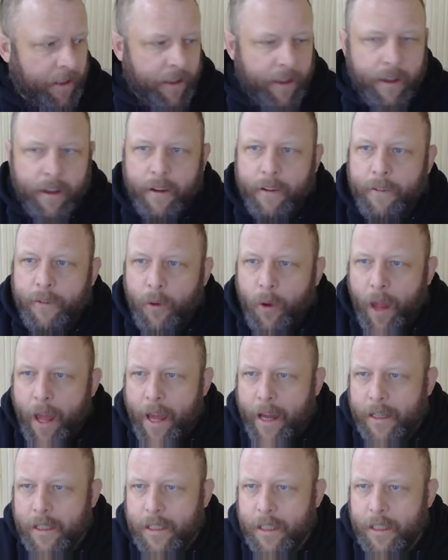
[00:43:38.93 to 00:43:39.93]
if you
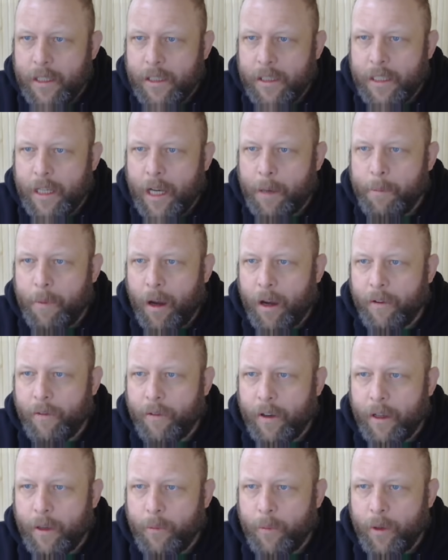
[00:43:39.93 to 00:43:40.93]
actually just come over
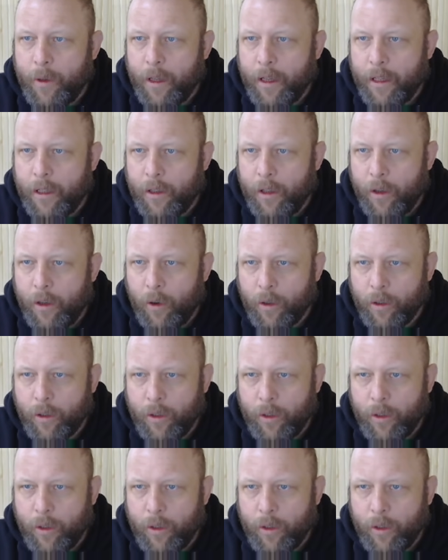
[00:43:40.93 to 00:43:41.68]
and we hit on